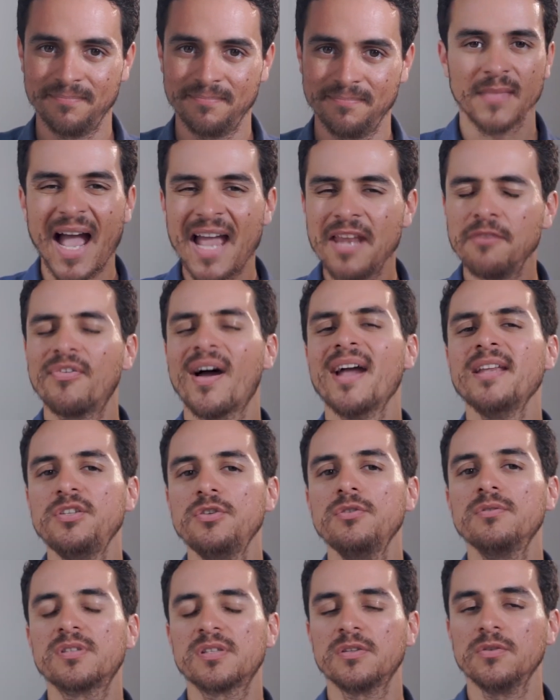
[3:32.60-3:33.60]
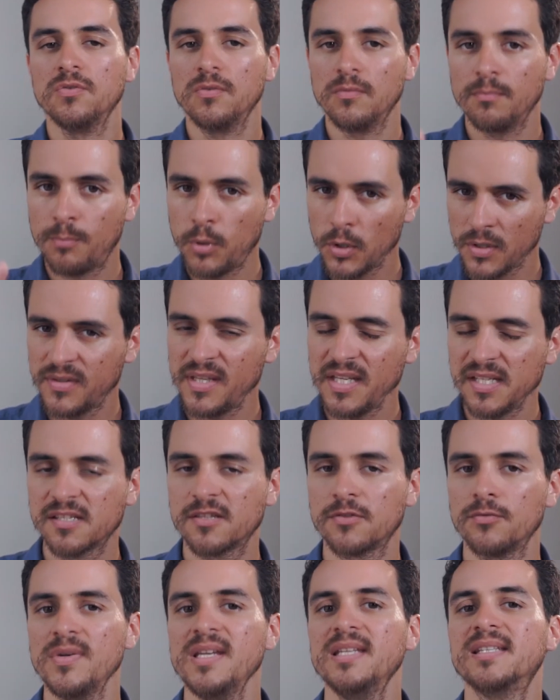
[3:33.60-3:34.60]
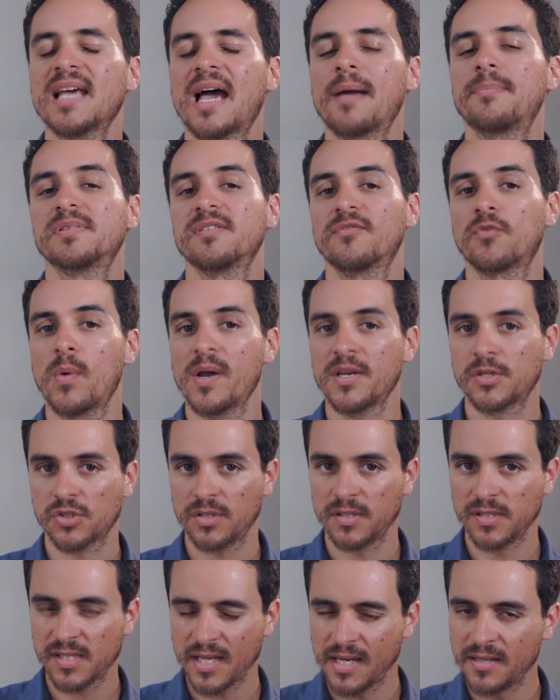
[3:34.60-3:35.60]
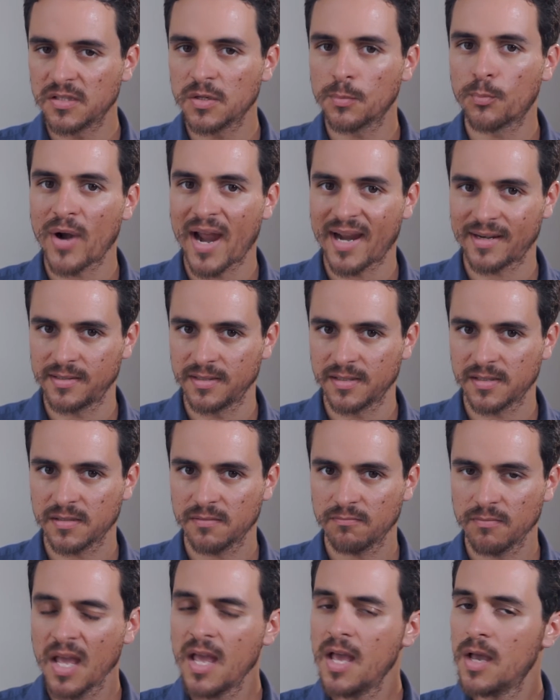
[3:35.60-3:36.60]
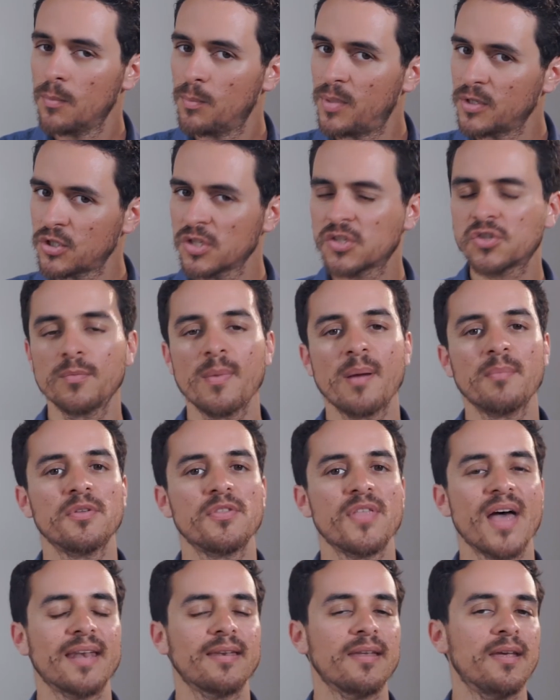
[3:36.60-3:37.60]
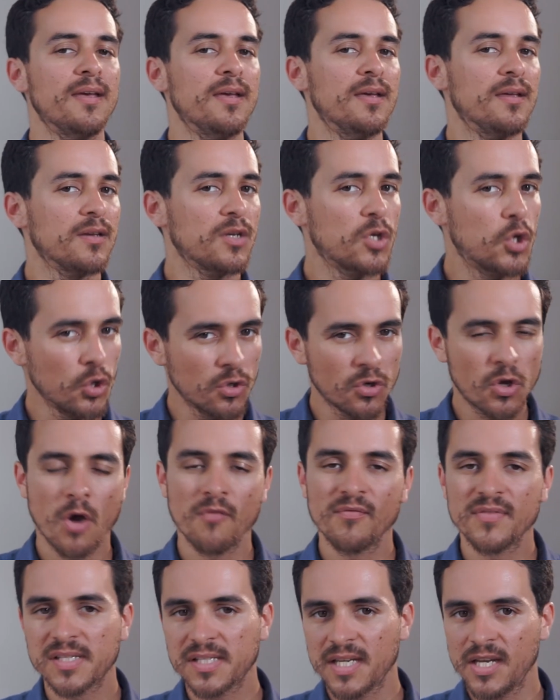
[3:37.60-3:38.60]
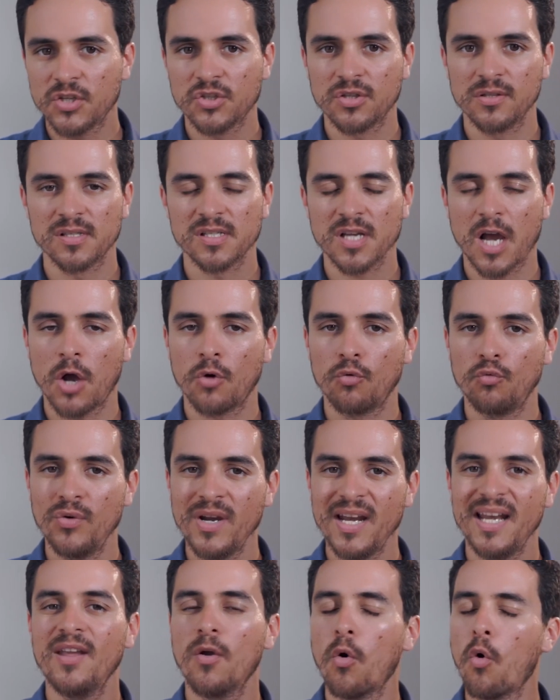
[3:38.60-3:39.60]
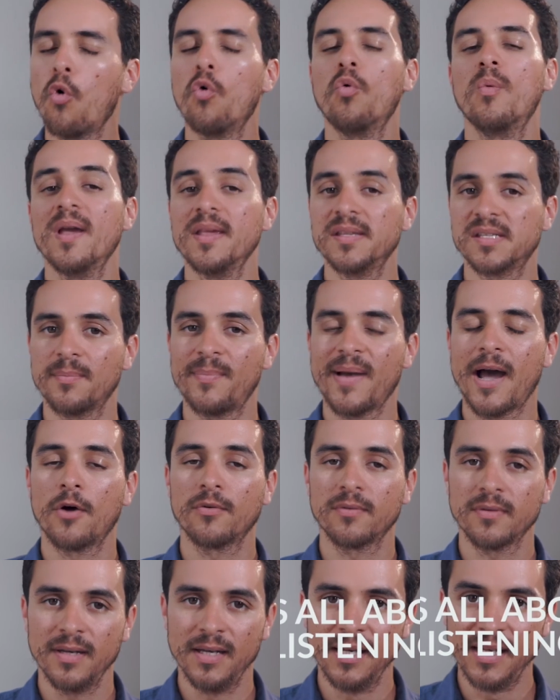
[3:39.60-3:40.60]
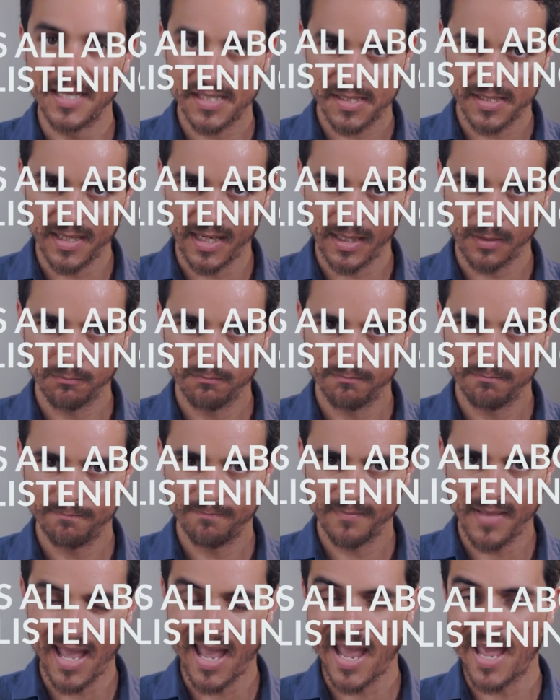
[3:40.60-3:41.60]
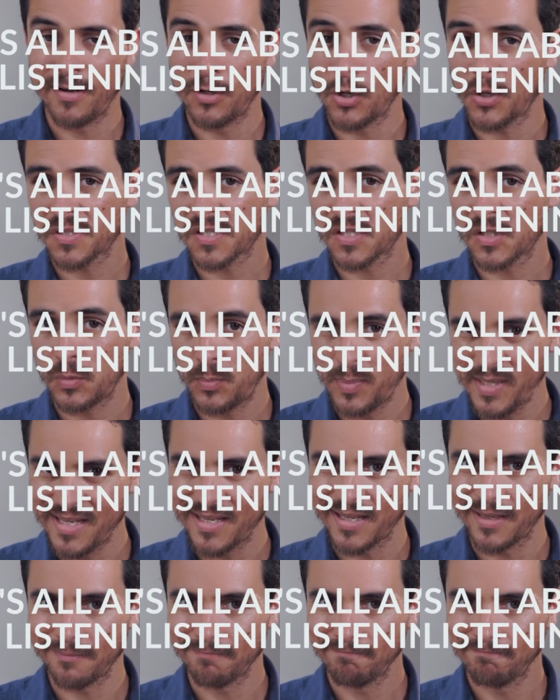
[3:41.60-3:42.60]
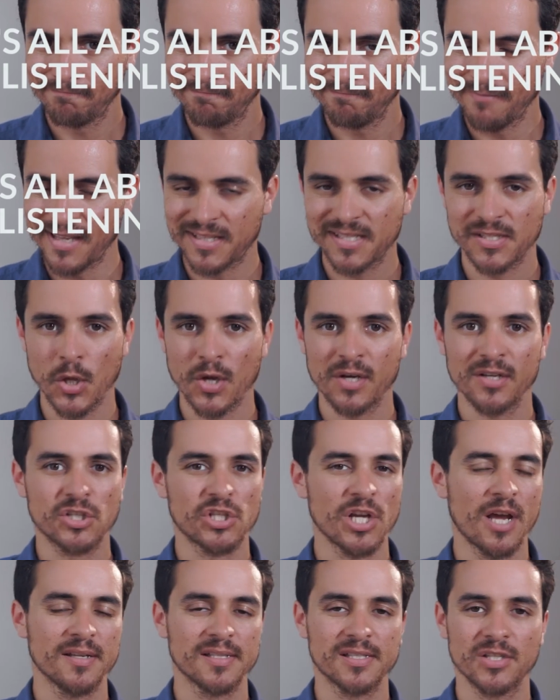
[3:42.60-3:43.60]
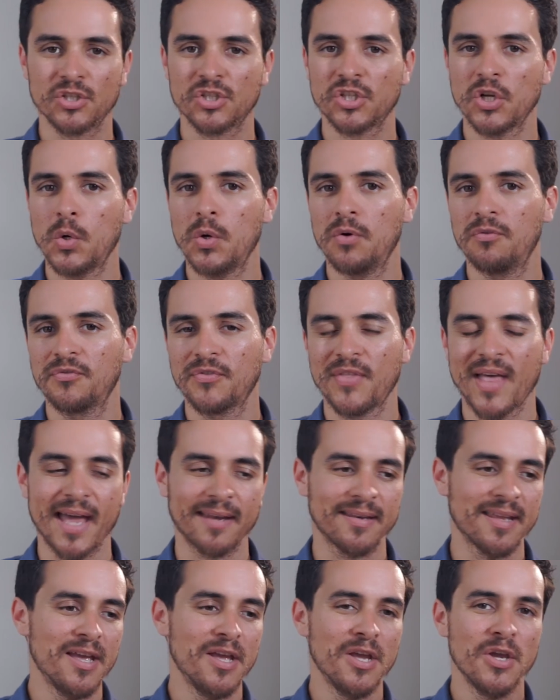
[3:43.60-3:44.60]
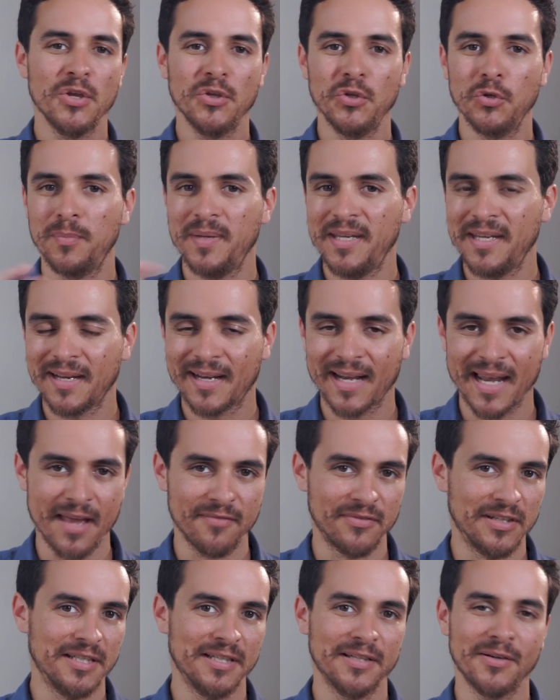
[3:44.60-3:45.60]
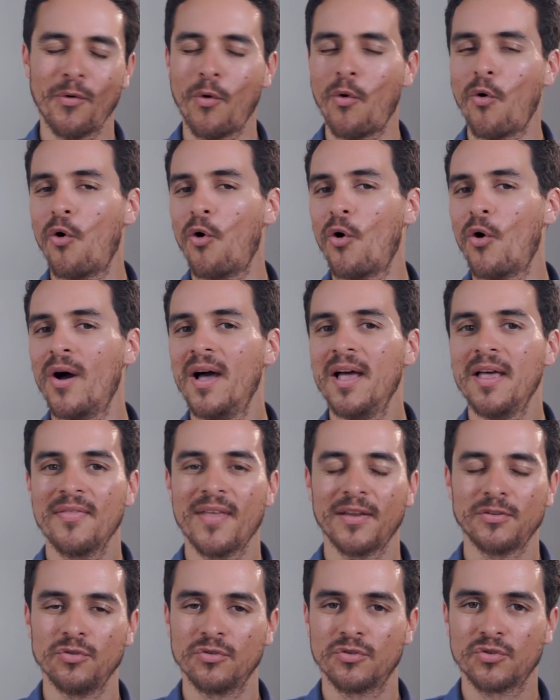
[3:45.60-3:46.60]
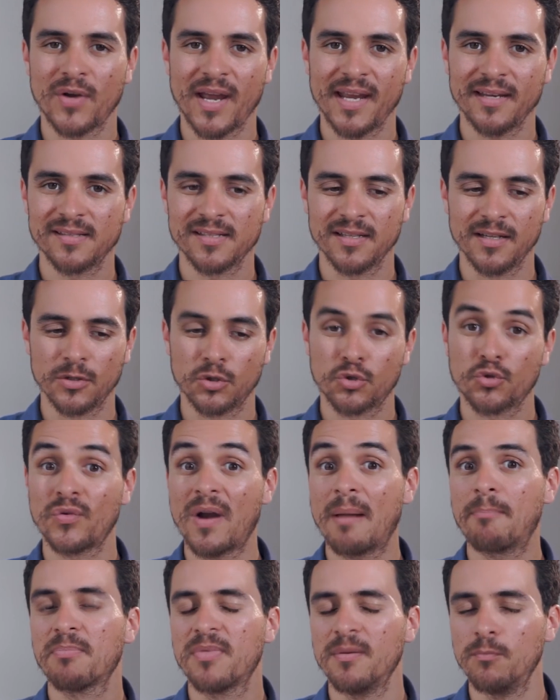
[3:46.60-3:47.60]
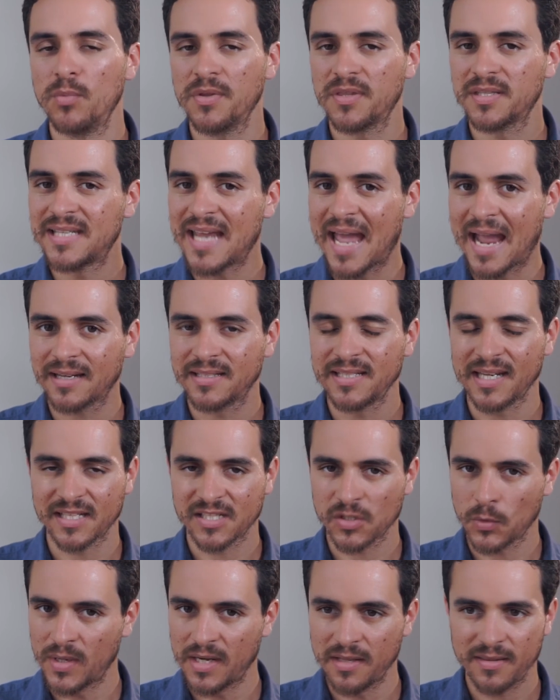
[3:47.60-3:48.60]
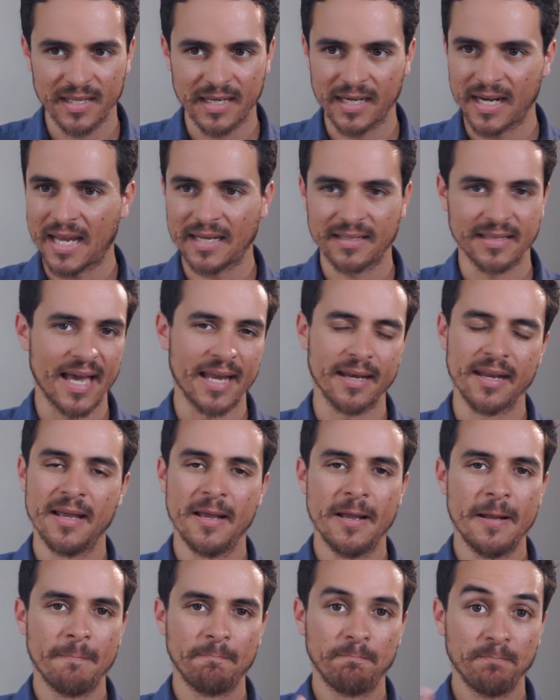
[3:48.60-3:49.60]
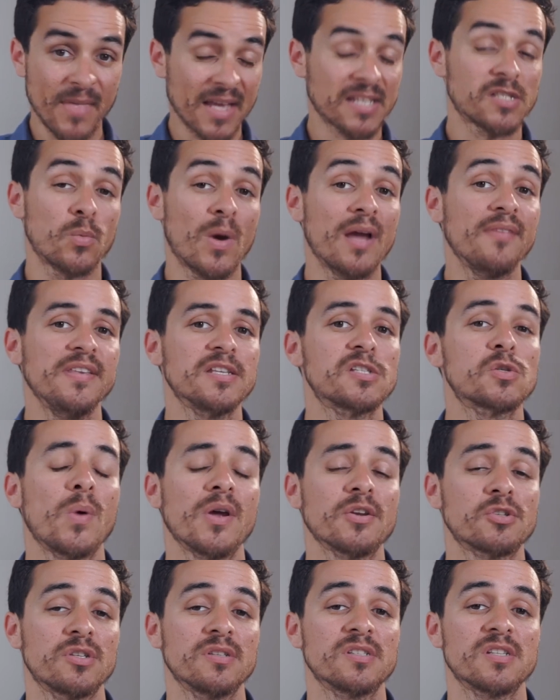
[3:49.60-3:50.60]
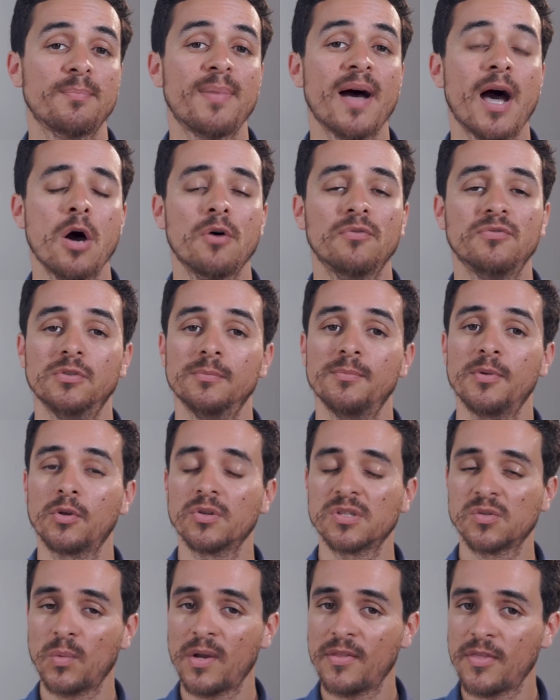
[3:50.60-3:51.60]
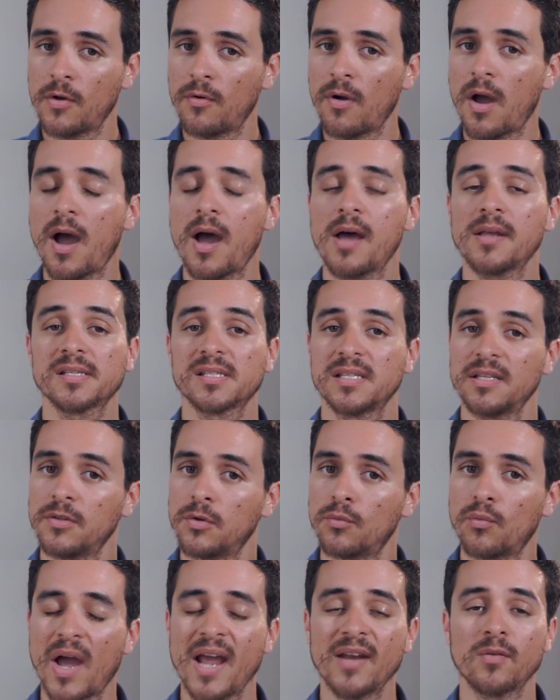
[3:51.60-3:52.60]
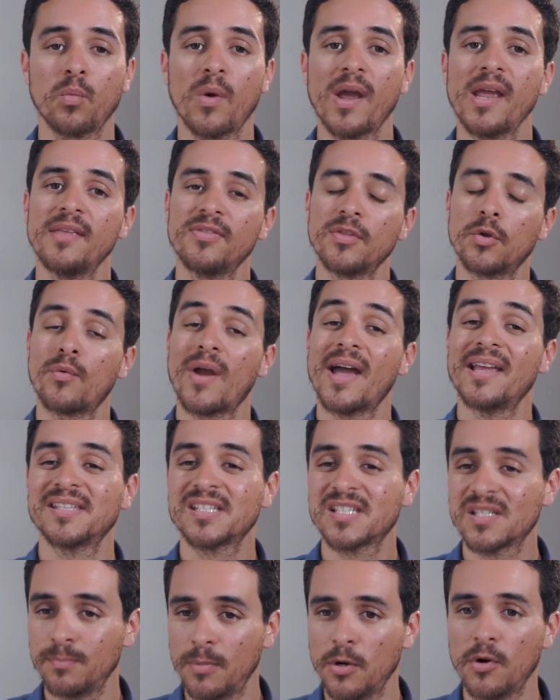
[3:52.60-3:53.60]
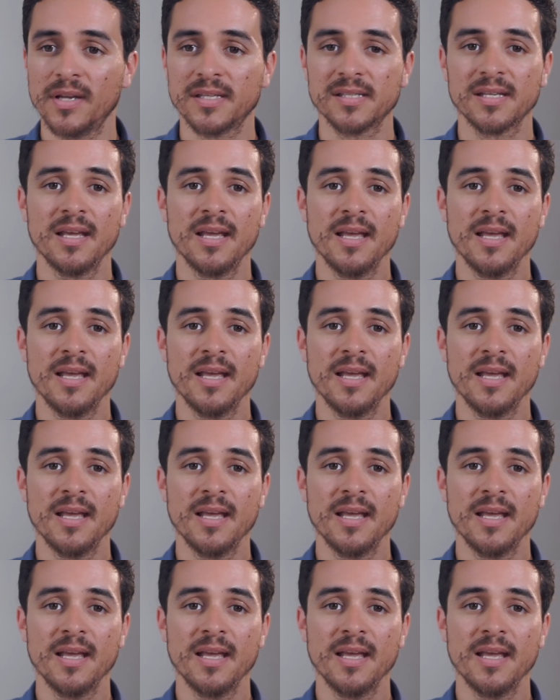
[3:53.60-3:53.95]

I invite you to put these 3 types of questions into practice. But just remember that good conversations are really always about listening and not speaking. It's not a chance to show off that you're being clever or that you're trying to trap them with tactics or anything like that. That's why these questions are powerful, because when they're asked in the right way, in the right spirit,